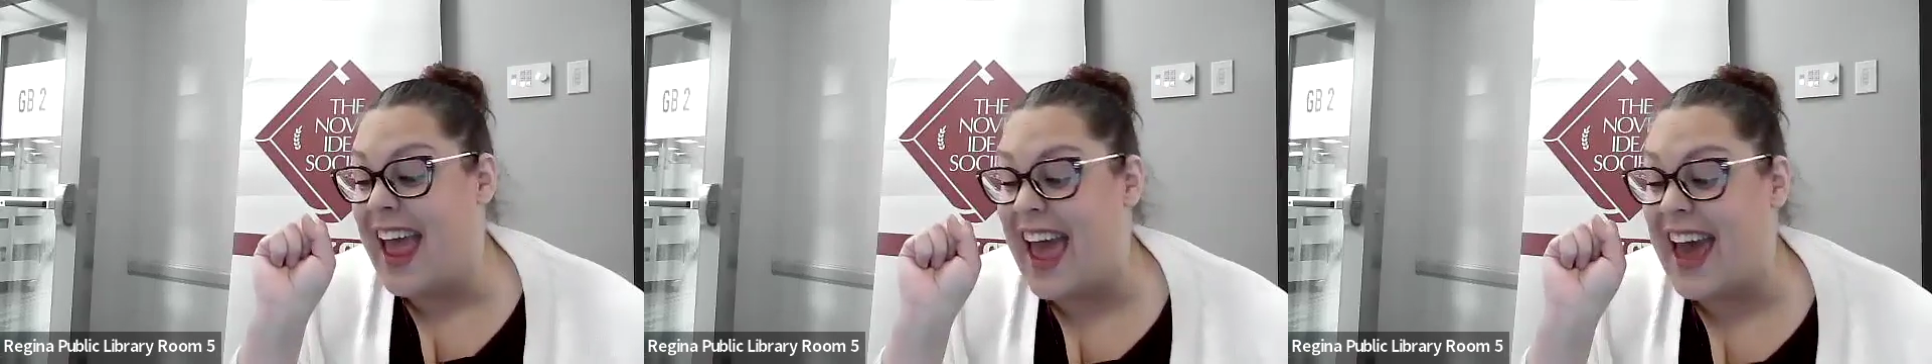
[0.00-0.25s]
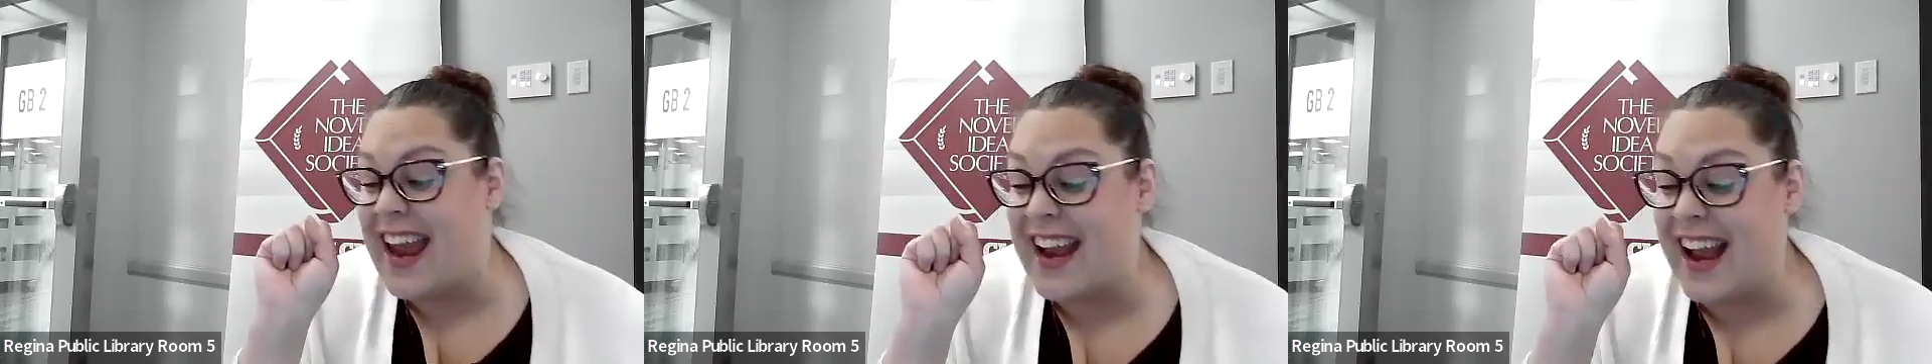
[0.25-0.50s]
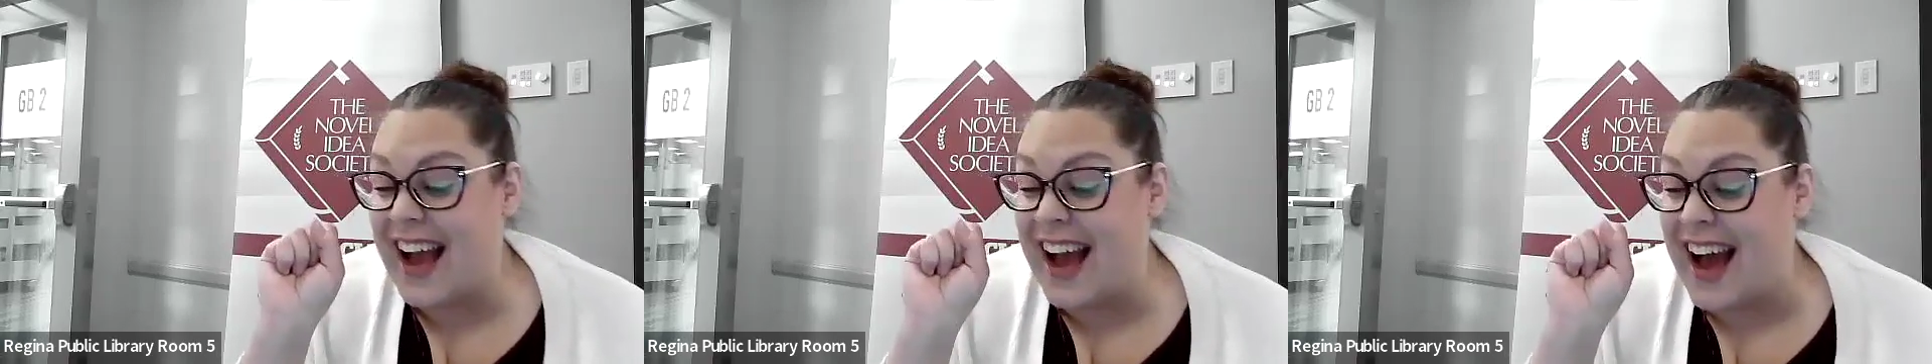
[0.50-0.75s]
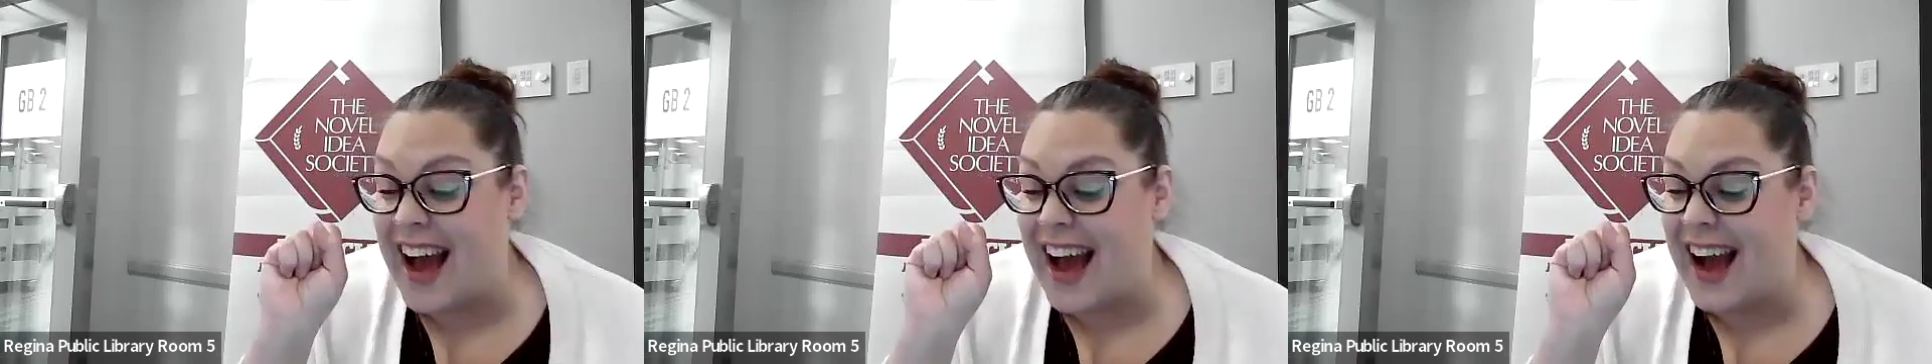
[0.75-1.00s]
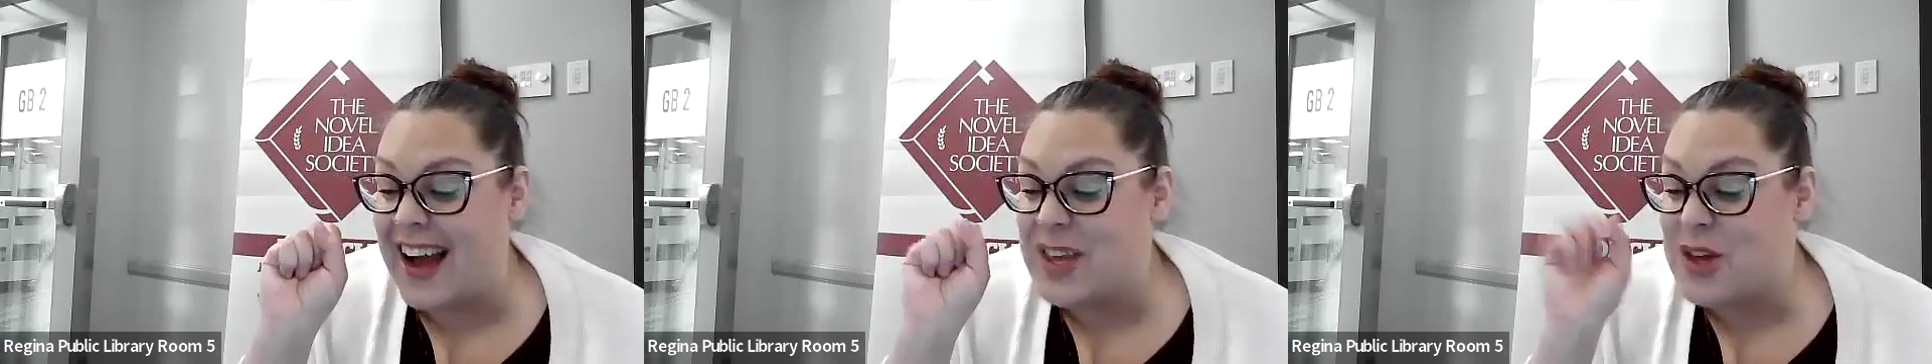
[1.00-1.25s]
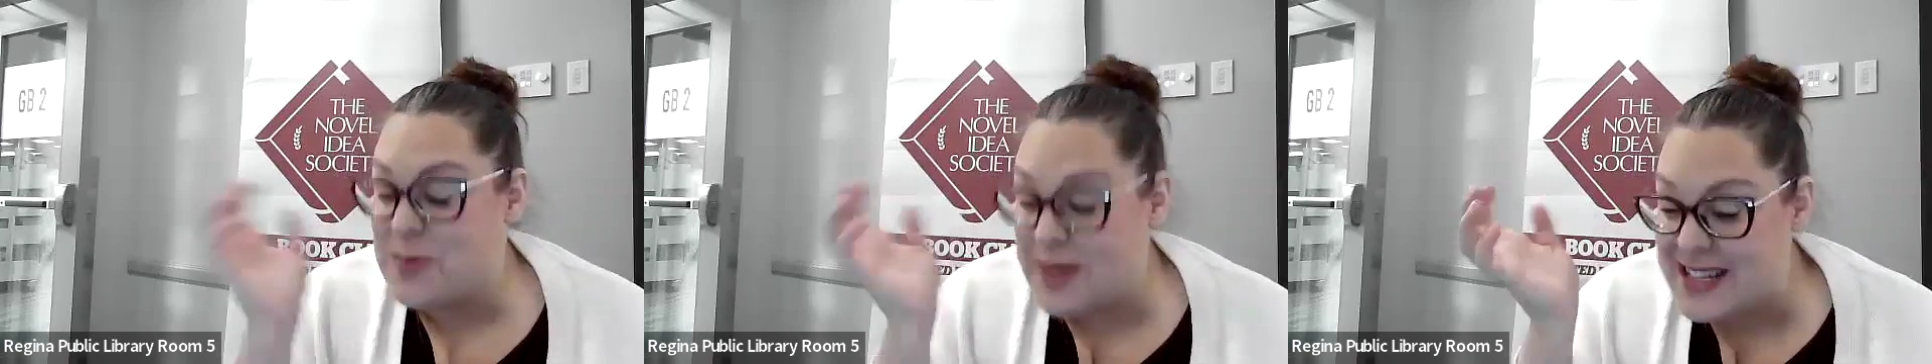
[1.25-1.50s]
And
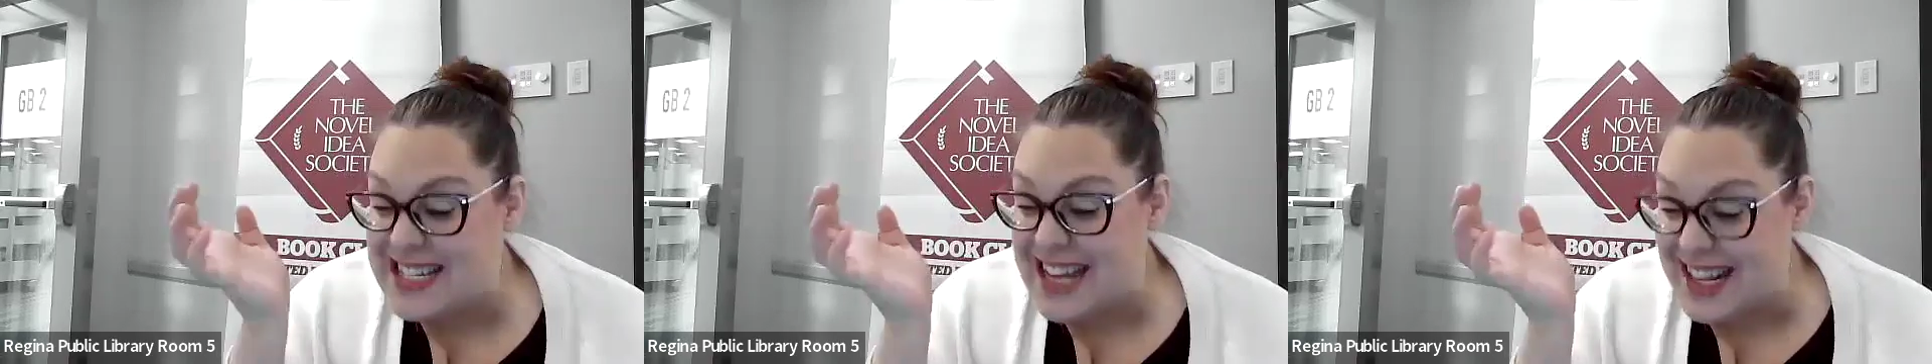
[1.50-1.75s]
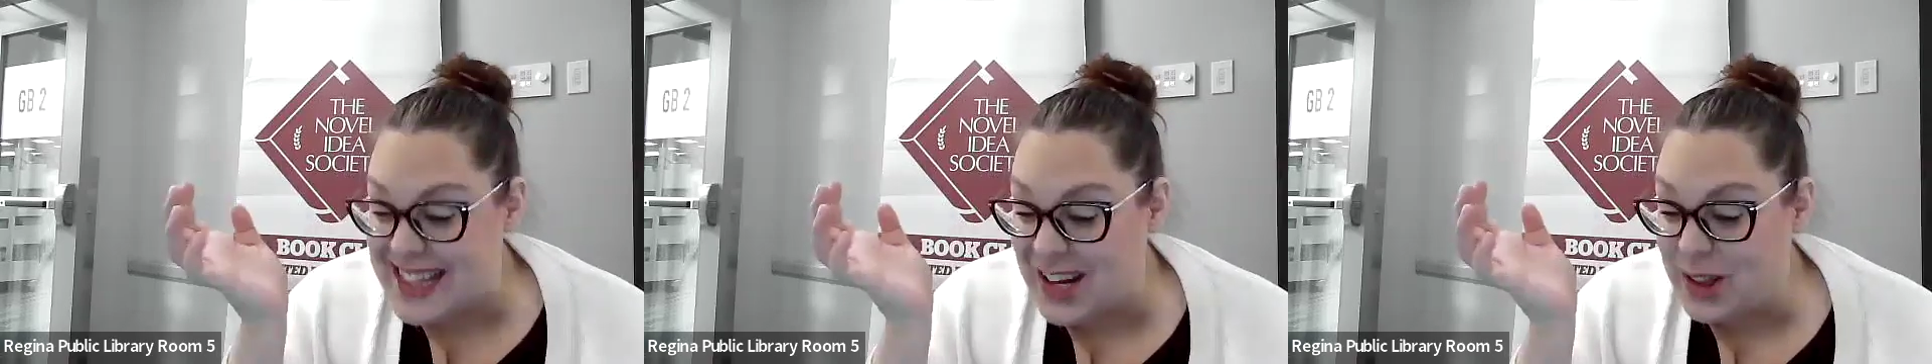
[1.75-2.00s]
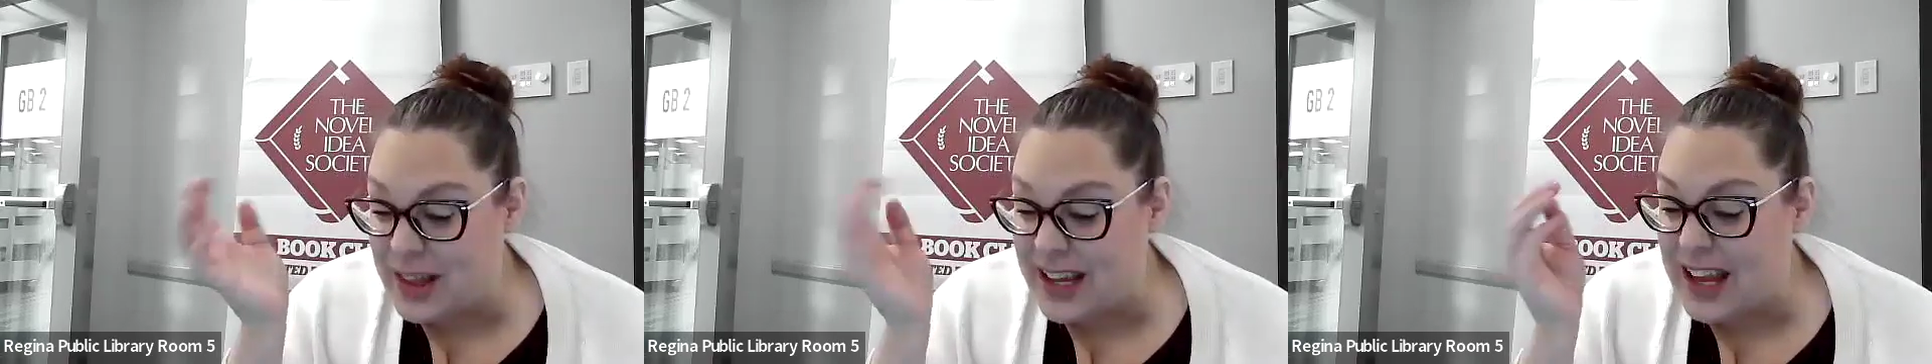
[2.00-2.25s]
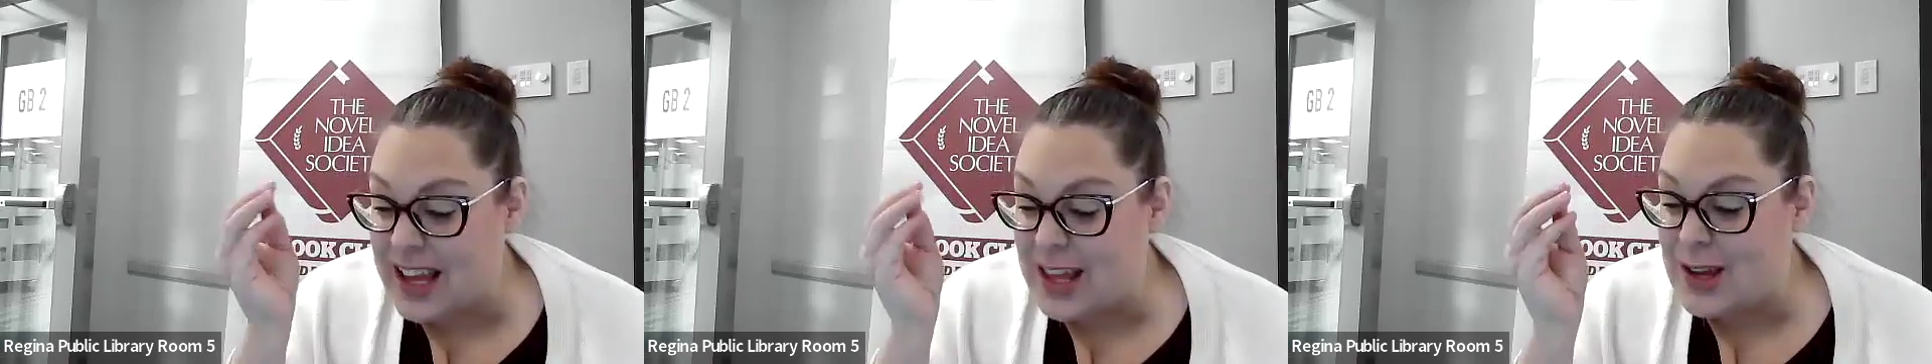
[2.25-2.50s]
you must get that, like,